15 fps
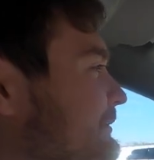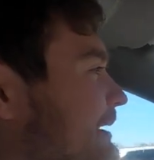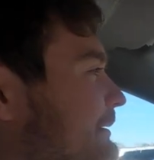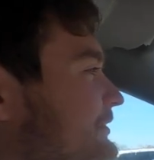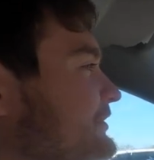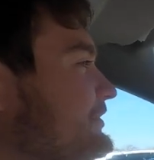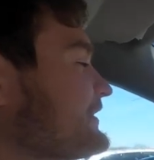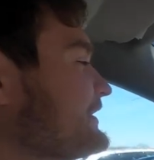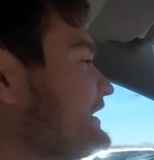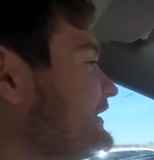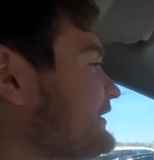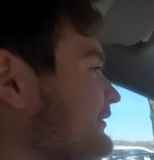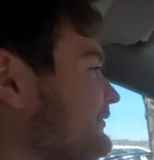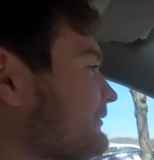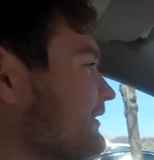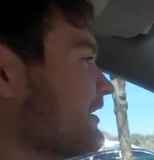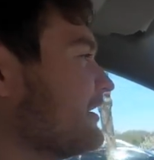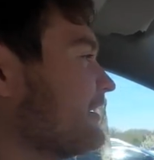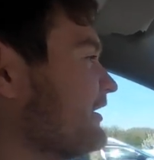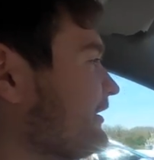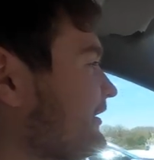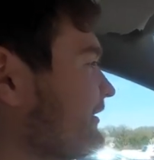Sometimes you just need
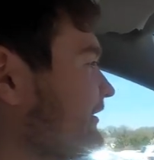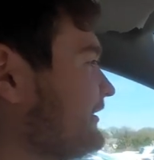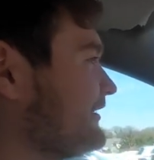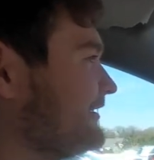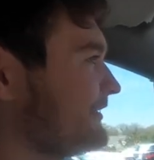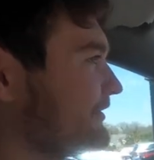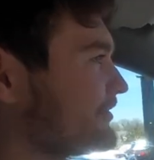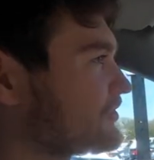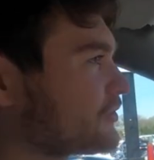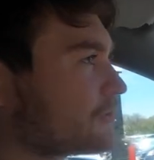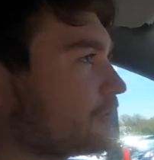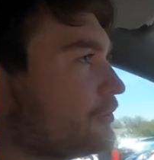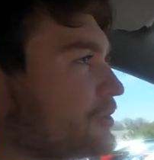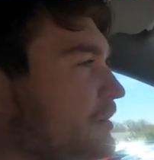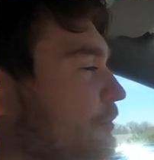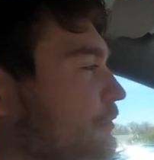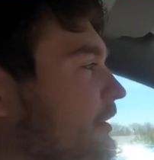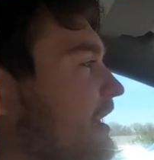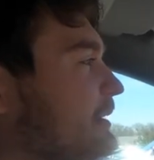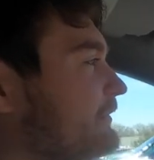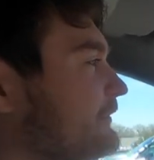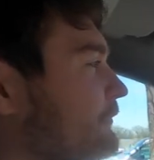to circle your
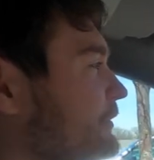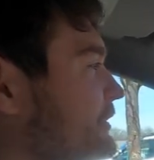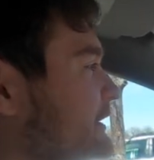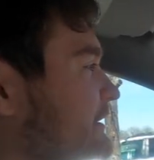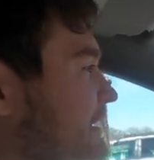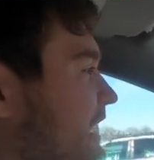prey before you